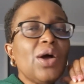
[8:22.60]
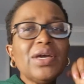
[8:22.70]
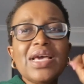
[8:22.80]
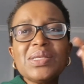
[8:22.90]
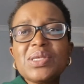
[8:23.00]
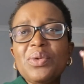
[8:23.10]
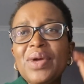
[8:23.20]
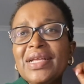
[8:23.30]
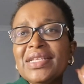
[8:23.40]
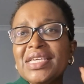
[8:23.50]
Okay, so
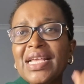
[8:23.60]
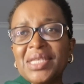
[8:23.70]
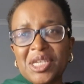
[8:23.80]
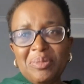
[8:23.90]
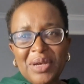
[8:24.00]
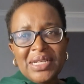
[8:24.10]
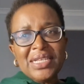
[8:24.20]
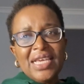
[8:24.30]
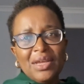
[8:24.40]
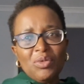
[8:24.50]
we're in
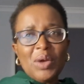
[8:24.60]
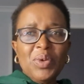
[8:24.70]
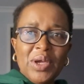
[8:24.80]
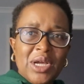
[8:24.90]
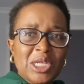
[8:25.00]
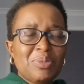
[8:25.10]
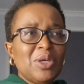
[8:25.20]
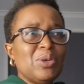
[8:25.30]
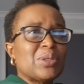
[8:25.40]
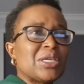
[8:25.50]
ChatGPT, and what we're going to
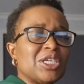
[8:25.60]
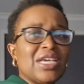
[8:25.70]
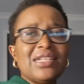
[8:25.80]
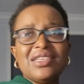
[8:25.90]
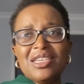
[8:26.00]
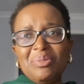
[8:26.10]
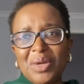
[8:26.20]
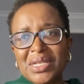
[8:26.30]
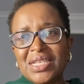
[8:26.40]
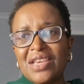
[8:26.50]
be using
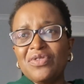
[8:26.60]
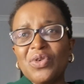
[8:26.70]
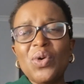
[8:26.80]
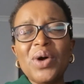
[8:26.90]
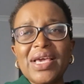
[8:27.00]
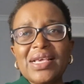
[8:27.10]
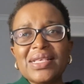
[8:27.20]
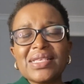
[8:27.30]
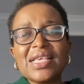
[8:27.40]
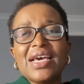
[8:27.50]
ChatGPT for
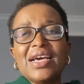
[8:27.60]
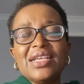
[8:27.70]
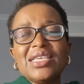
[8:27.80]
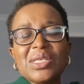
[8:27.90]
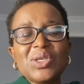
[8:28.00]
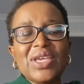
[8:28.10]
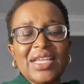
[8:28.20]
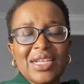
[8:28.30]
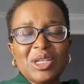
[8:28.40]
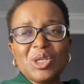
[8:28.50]
is just to
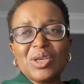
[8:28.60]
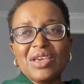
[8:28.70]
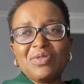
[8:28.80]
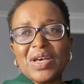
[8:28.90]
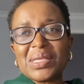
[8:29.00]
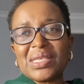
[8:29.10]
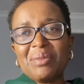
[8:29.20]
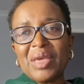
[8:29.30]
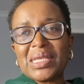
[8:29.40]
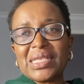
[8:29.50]
get it to give us
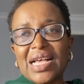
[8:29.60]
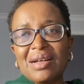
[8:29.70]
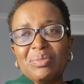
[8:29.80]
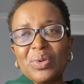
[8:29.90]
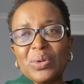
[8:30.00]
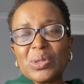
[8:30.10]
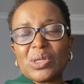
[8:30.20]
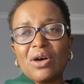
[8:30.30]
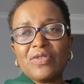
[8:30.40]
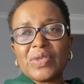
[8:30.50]
some
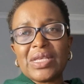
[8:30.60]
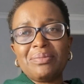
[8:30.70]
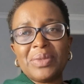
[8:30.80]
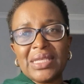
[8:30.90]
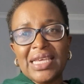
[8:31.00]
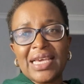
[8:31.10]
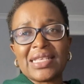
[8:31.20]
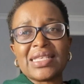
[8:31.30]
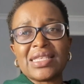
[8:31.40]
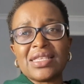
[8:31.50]
examples of some
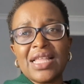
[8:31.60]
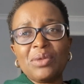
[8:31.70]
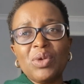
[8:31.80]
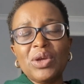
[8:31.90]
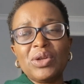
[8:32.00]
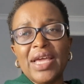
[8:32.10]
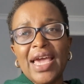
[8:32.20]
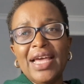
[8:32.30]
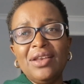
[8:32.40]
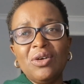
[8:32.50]
text that we
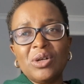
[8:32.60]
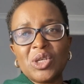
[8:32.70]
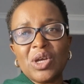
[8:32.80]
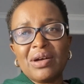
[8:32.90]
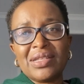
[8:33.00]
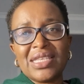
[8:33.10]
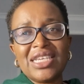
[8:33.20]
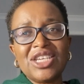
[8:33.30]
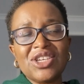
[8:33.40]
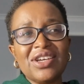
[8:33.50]
could add onto our
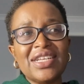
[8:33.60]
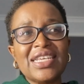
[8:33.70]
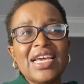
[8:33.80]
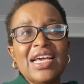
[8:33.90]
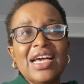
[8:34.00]
t-shirt.